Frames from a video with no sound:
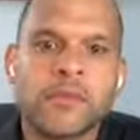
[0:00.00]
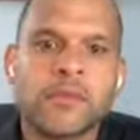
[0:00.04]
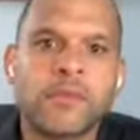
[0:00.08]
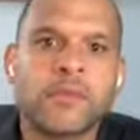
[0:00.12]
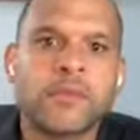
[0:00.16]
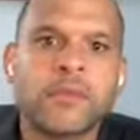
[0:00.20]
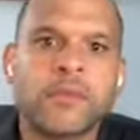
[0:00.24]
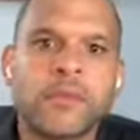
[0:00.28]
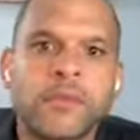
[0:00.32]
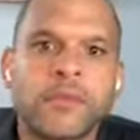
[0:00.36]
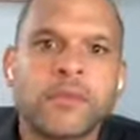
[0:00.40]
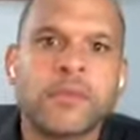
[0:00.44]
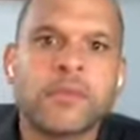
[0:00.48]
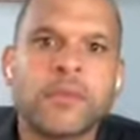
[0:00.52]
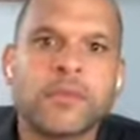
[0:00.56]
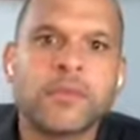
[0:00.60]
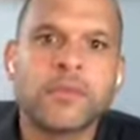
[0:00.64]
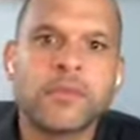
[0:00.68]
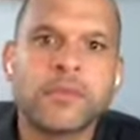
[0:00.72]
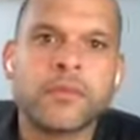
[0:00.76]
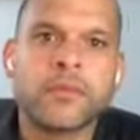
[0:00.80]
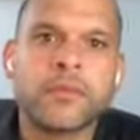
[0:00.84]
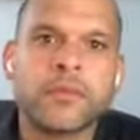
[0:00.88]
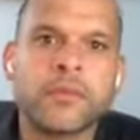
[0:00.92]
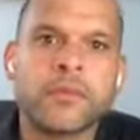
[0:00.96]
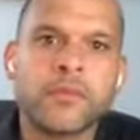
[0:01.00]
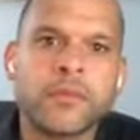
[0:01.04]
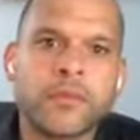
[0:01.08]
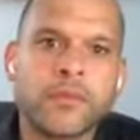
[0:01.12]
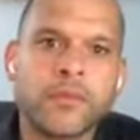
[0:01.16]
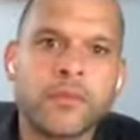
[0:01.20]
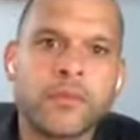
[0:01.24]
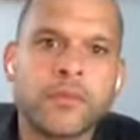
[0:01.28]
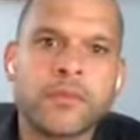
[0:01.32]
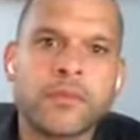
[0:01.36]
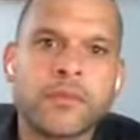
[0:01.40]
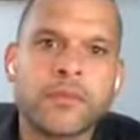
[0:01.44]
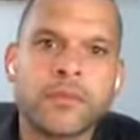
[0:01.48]

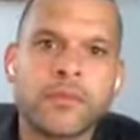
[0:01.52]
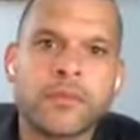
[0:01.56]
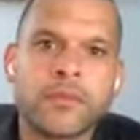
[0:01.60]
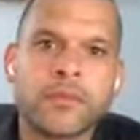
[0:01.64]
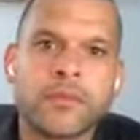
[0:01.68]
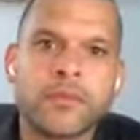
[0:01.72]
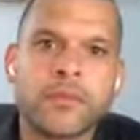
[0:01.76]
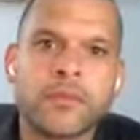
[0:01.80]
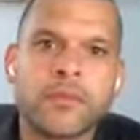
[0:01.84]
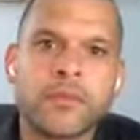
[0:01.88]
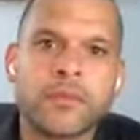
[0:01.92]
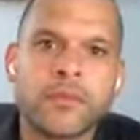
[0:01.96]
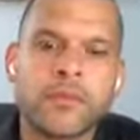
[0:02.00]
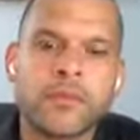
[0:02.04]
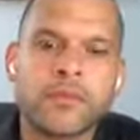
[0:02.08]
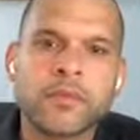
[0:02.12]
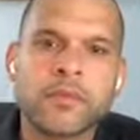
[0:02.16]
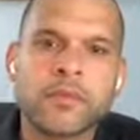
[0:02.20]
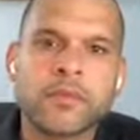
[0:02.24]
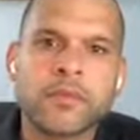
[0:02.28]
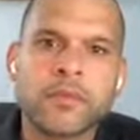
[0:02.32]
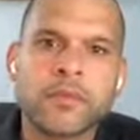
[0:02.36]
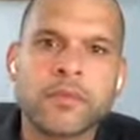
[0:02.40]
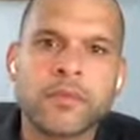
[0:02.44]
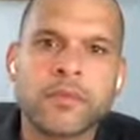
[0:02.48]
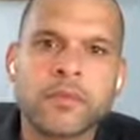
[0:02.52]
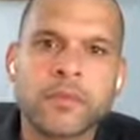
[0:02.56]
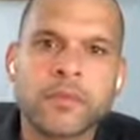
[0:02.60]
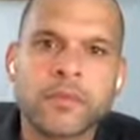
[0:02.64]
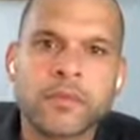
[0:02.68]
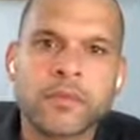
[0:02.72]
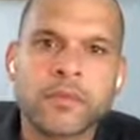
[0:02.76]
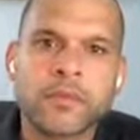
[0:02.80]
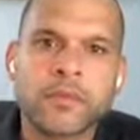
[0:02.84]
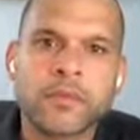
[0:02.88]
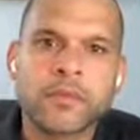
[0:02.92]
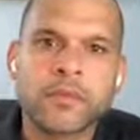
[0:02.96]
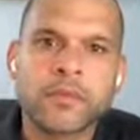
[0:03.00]

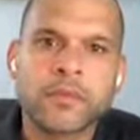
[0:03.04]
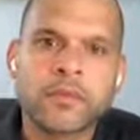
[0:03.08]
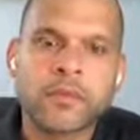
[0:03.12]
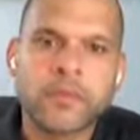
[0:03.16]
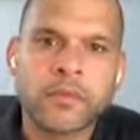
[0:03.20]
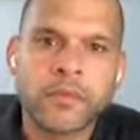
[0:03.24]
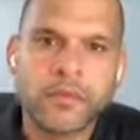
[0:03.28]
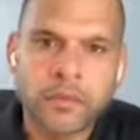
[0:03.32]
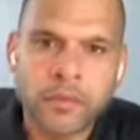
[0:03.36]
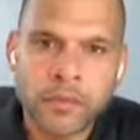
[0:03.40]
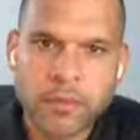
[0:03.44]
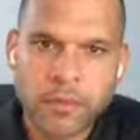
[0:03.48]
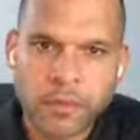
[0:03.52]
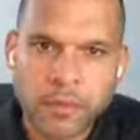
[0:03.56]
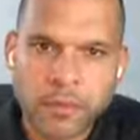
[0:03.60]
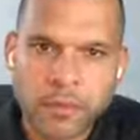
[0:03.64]
(silent)